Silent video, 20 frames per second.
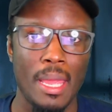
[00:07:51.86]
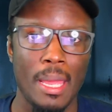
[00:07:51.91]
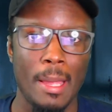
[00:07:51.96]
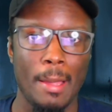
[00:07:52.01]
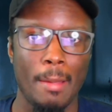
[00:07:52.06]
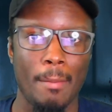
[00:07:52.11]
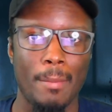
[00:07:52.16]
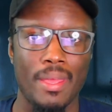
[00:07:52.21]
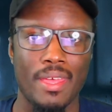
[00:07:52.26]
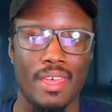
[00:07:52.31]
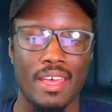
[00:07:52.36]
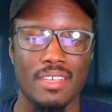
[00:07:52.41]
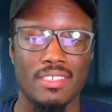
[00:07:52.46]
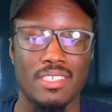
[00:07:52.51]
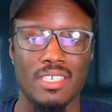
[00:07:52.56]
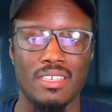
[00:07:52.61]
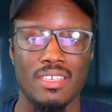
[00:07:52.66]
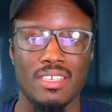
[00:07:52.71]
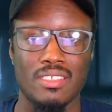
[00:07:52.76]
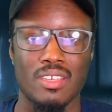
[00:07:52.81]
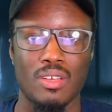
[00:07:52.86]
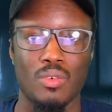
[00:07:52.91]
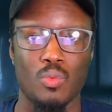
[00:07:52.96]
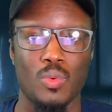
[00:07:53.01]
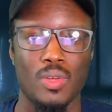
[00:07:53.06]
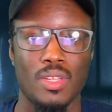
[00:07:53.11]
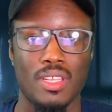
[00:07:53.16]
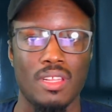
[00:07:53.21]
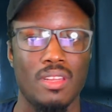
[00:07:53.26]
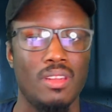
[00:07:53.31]
because he doesn't
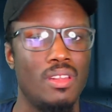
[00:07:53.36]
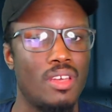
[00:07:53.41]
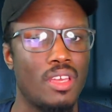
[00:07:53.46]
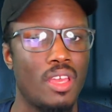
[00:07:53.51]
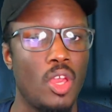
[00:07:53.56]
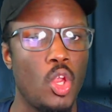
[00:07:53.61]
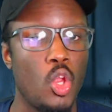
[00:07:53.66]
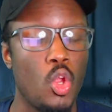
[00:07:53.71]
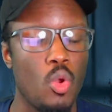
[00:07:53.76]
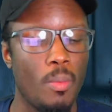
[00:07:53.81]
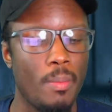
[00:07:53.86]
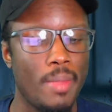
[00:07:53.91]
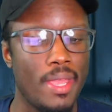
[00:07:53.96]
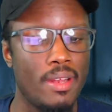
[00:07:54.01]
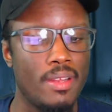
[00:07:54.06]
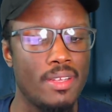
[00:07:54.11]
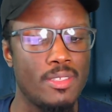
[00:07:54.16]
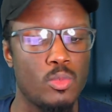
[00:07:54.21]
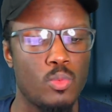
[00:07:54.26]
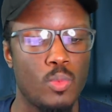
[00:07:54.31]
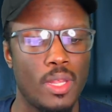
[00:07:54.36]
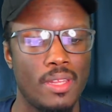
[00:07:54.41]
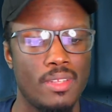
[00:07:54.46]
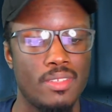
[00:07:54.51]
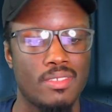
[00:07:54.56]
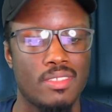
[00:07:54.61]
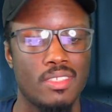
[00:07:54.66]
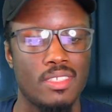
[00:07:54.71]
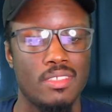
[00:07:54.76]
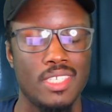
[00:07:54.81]
really look human, as well
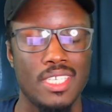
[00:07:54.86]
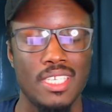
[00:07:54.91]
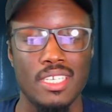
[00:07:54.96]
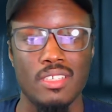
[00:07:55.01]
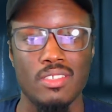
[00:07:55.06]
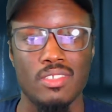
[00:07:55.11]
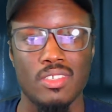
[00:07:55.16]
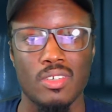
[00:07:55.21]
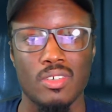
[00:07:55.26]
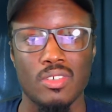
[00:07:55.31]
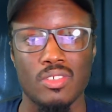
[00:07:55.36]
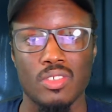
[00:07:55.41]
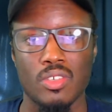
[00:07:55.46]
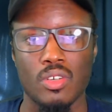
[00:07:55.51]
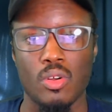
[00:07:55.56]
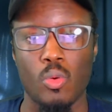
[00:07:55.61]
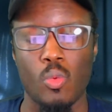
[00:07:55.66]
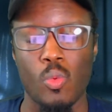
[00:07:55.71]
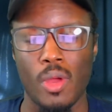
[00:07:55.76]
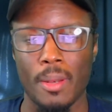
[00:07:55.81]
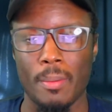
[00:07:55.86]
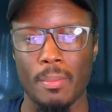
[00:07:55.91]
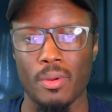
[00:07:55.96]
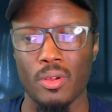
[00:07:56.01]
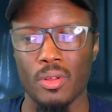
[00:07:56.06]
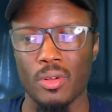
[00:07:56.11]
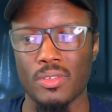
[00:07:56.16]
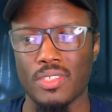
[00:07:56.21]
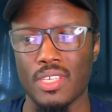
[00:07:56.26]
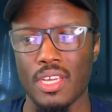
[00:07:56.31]
as the T001
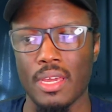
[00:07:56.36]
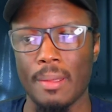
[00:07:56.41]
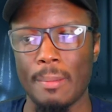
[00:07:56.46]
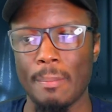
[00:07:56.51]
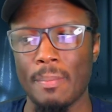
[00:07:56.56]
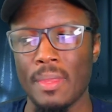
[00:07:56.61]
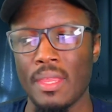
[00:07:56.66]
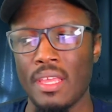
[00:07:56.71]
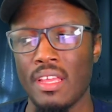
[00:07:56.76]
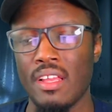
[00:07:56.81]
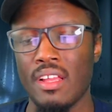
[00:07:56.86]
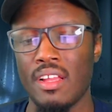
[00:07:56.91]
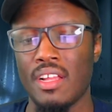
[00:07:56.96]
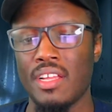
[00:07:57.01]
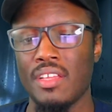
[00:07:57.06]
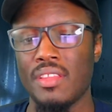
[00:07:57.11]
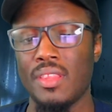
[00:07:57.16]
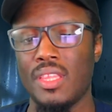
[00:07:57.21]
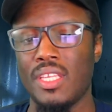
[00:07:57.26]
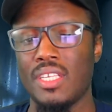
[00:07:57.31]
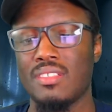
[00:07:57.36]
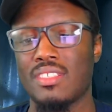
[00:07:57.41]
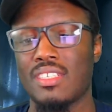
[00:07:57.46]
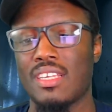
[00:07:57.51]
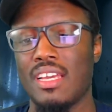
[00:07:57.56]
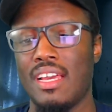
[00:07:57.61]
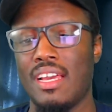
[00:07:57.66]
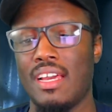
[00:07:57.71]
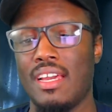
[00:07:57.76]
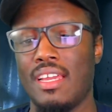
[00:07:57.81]
prototype. This
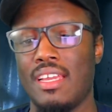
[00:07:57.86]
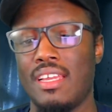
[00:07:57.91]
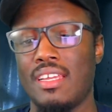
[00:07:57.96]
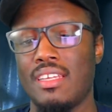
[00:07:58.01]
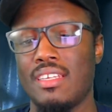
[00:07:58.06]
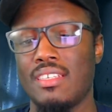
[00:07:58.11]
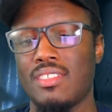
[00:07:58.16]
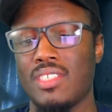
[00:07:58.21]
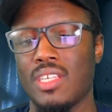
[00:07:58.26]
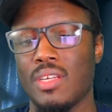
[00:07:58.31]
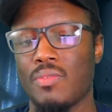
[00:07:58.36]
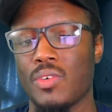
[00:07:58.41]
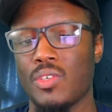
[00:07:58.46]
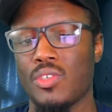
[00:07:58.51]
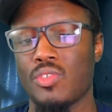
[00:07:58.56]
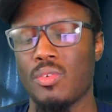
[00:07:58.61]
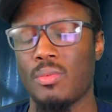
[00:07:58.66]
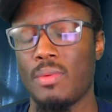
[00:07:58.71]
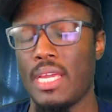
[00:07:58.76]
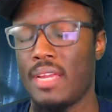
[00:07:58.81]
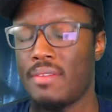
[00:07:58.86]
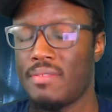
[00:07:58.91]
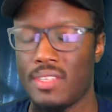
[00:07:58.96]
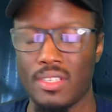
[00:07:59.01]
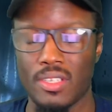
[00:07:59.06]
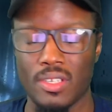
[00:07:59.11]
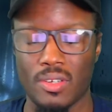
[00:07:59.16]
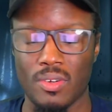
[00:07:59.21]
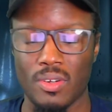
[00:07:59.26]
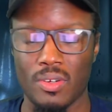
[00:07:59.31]
guy suffers from heavy
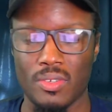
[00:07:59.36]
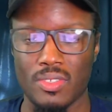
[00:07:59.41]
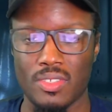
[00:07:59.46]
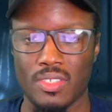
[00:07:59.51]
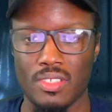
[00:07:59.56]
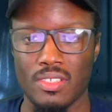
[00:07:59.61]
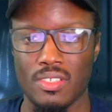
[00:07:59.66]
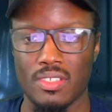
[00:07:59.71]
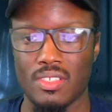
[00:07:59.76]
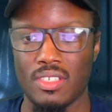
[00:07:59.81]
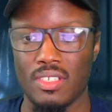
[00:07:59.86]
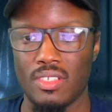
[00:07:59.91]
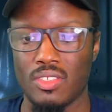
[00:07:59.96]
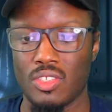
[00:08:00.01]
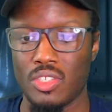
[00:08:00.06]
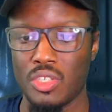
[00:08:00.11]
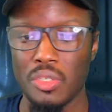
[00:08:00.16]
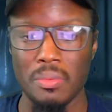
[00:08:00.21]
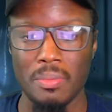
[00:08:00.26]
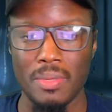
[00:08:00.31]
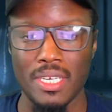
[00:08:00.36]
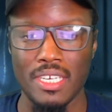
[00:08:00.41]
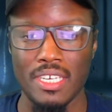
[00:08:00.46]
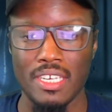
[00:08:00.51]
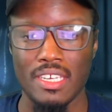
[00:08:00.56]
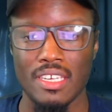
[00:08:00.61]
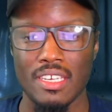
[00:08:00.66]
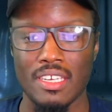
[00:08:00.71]
necrosis. He's too big,